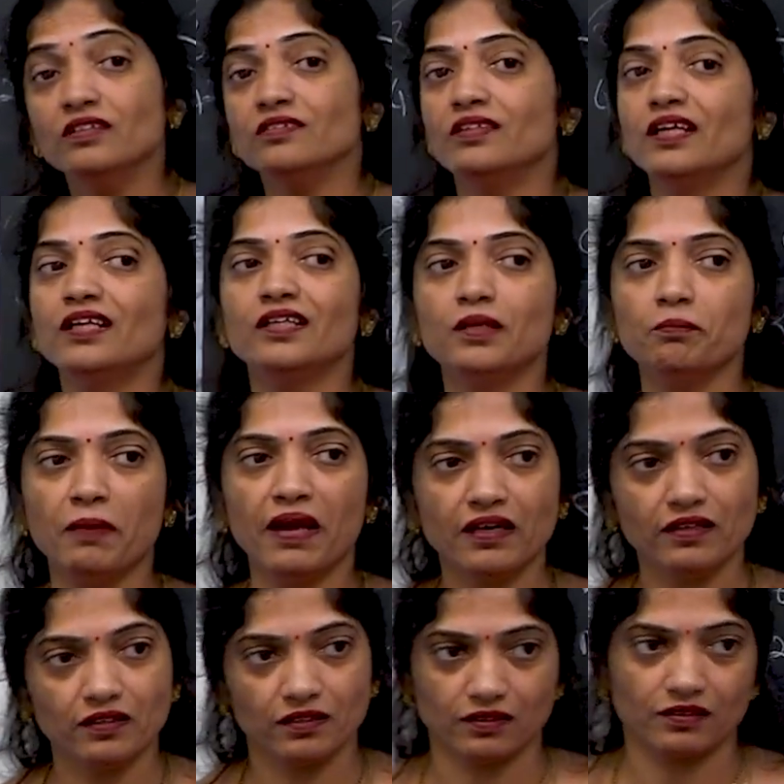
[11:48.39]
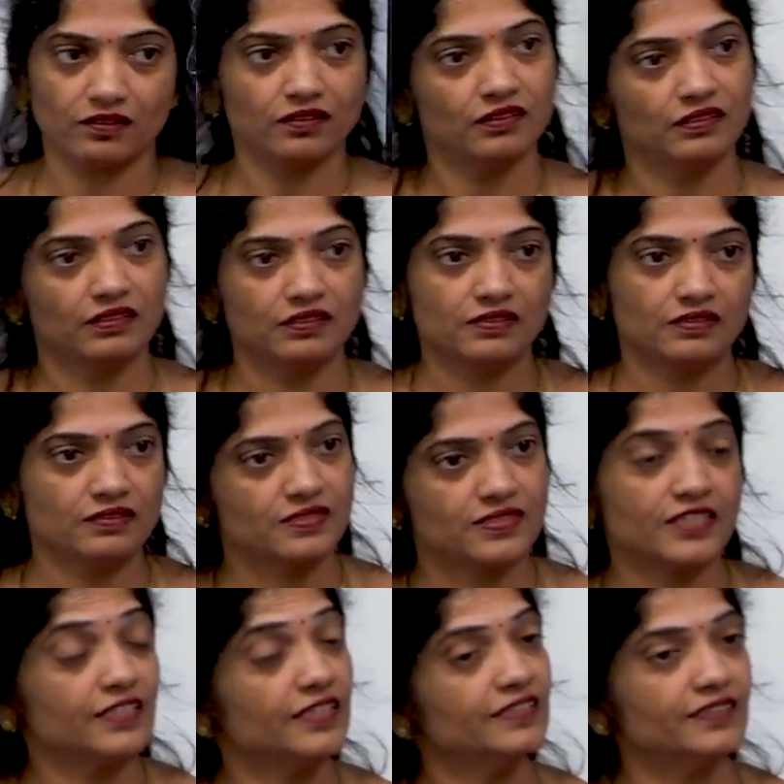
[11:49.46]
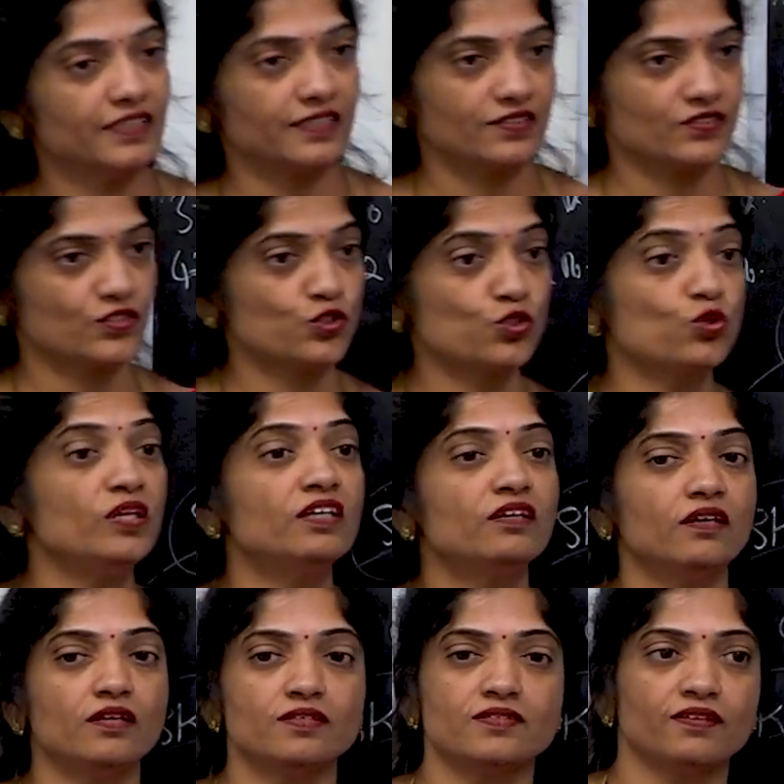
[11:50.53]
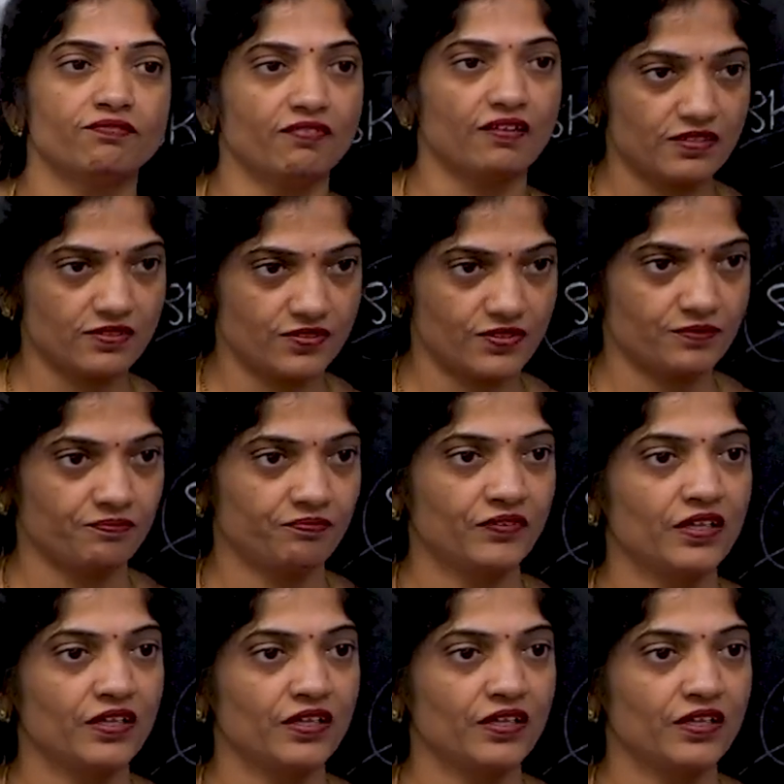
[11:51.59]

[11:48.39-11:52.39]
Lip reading: They'll demand certain things to increase the funds,